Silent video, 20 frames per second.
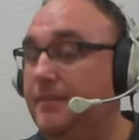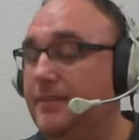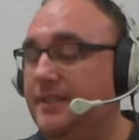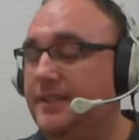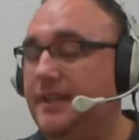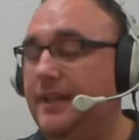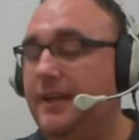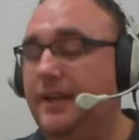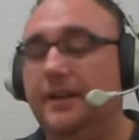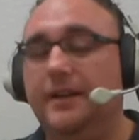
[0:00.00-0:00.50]

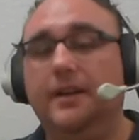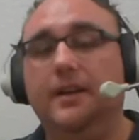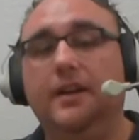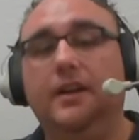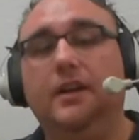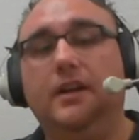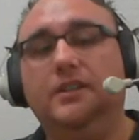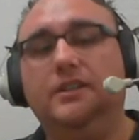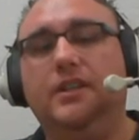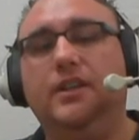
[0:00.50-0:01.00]

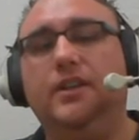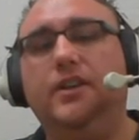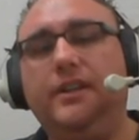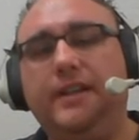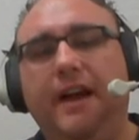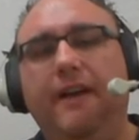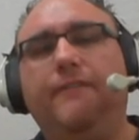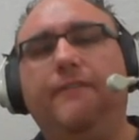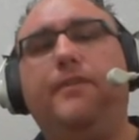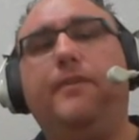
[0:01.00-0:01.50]
So look
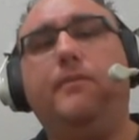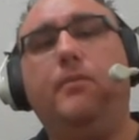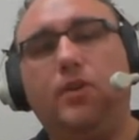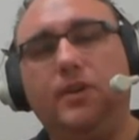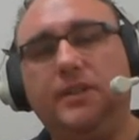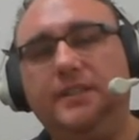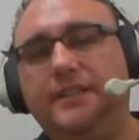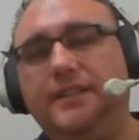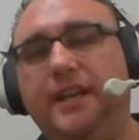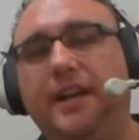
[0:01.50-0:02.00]
out for
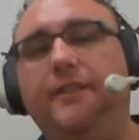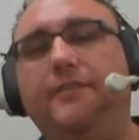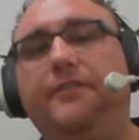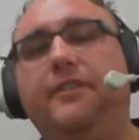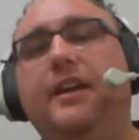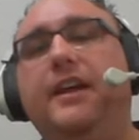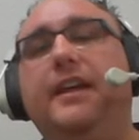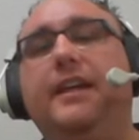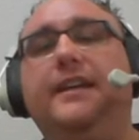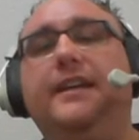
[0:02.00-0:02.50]
more stuff.
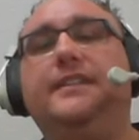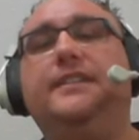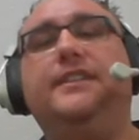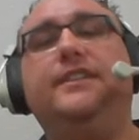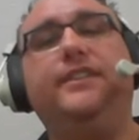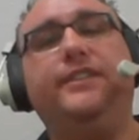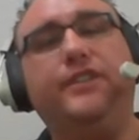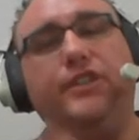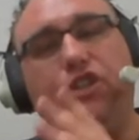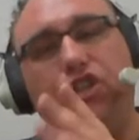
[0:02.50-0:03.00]
This is
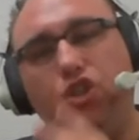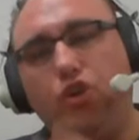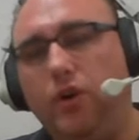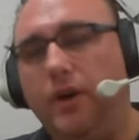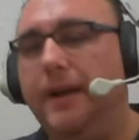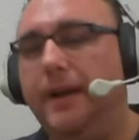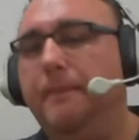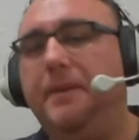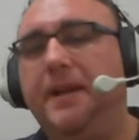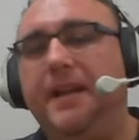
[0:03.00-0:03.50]
just a
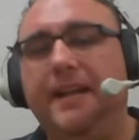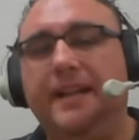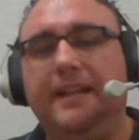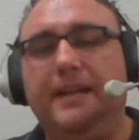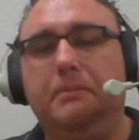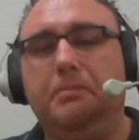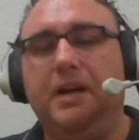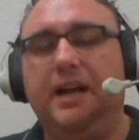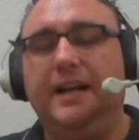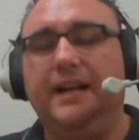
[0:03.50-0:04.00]
short MP
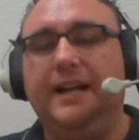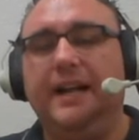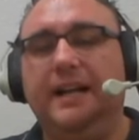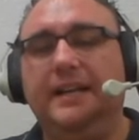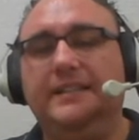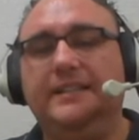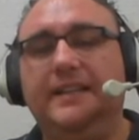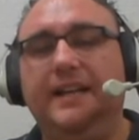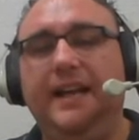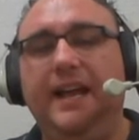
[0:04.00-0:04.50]
Elite
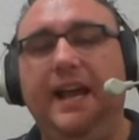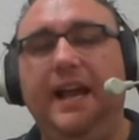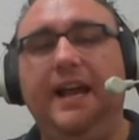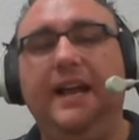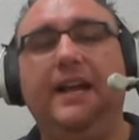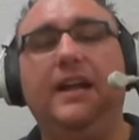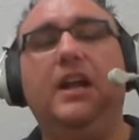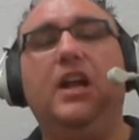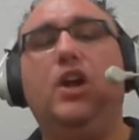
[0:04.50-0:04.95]
podcast today.